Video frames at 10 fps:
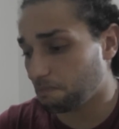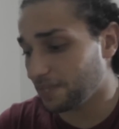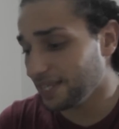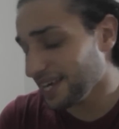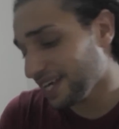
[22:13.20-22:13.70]

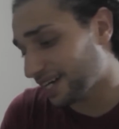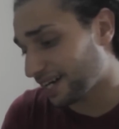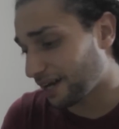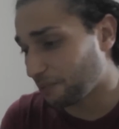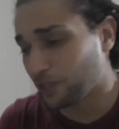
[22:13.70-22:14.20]

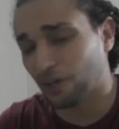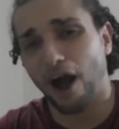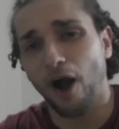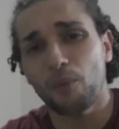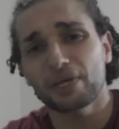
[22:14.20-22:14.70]
yeah, I mean,
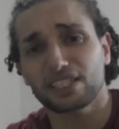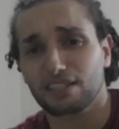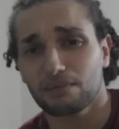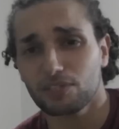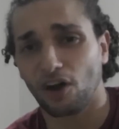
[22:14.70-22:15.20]
how many
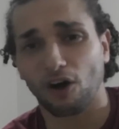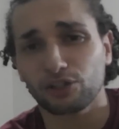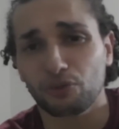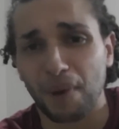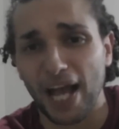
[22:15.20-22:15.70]
times did
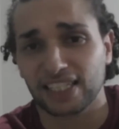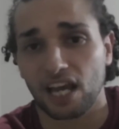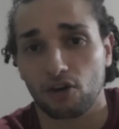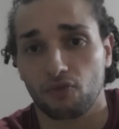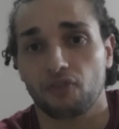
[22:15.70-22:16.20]
Aldo backed
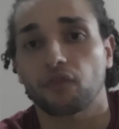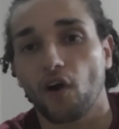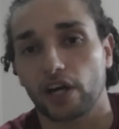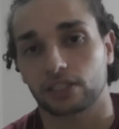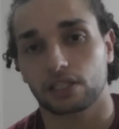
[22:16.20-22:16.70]
out of a
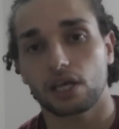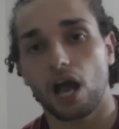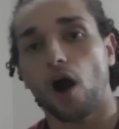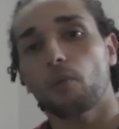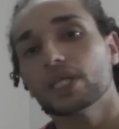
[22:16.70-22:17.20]
fight?
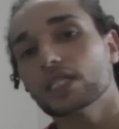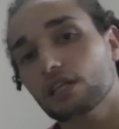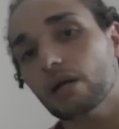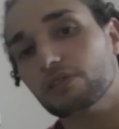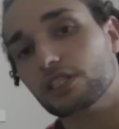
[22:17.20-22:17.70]
How many
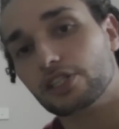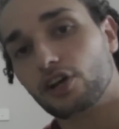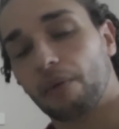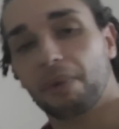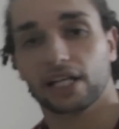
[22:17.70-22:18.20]
times this
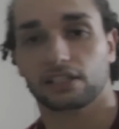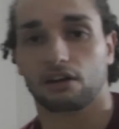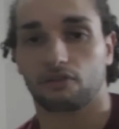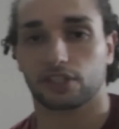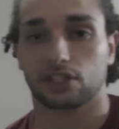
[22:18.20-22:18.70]
guy backed
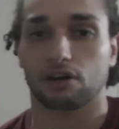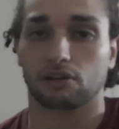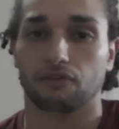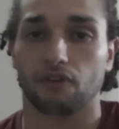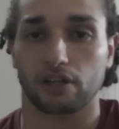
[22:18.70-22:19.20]
out of a
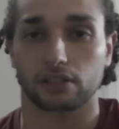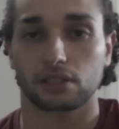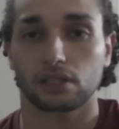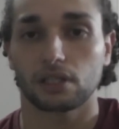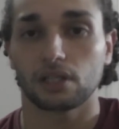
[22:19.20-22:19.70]
title
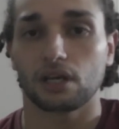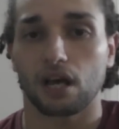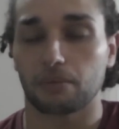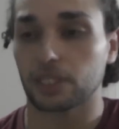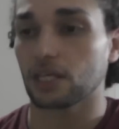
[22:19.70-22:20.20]
fight?
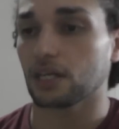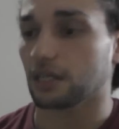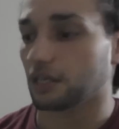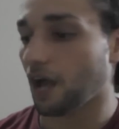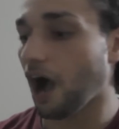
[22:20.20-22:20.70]
I mean,
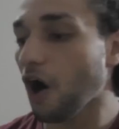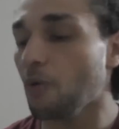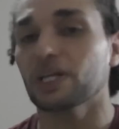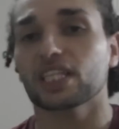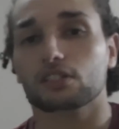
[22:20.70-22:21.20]

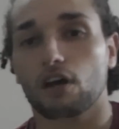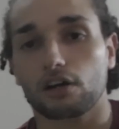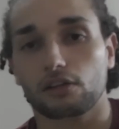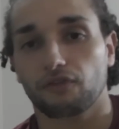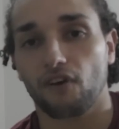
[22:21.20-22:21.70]
how many
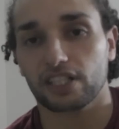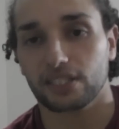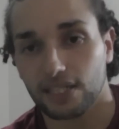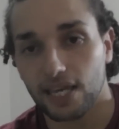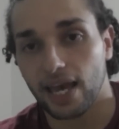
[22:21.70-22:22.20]
title
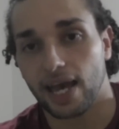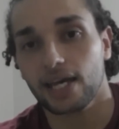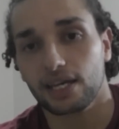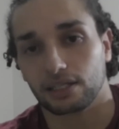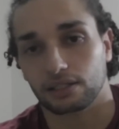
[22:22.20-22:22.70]
fights he
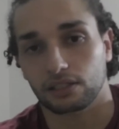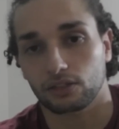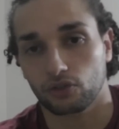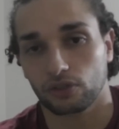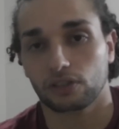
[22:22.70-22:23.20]
had
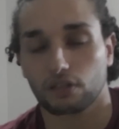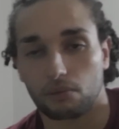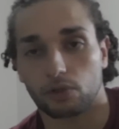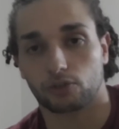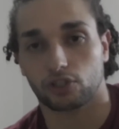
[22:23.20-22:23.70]
during the
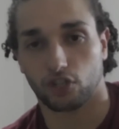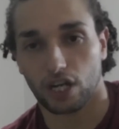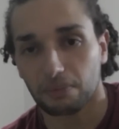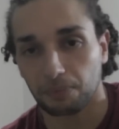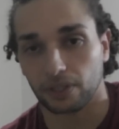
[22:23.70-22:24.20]
time he was
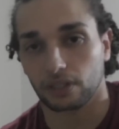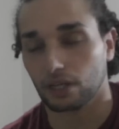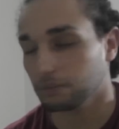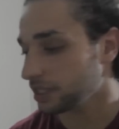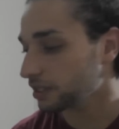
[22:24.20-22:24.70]
champion?
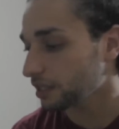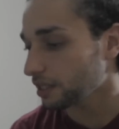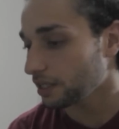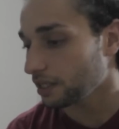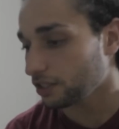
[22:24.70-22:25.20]
I mean,
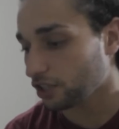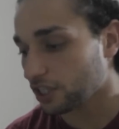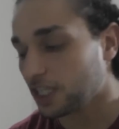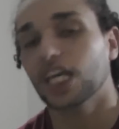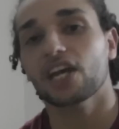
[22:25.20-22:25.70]

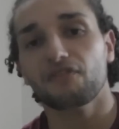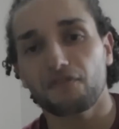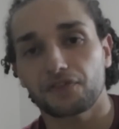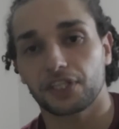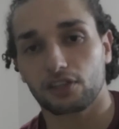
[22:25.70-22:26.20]
just
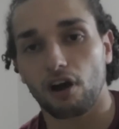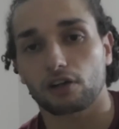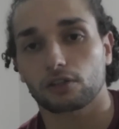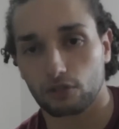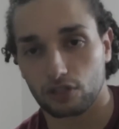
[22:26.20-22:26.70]
give the
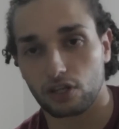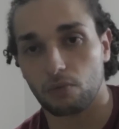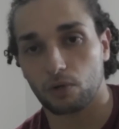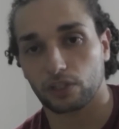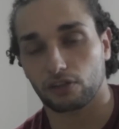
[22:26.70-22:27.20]
title to
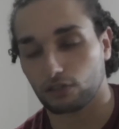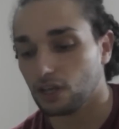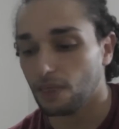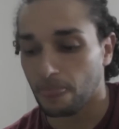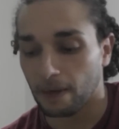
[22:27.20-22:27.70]
someone
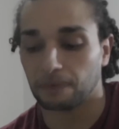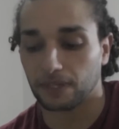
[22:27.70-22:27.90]
else.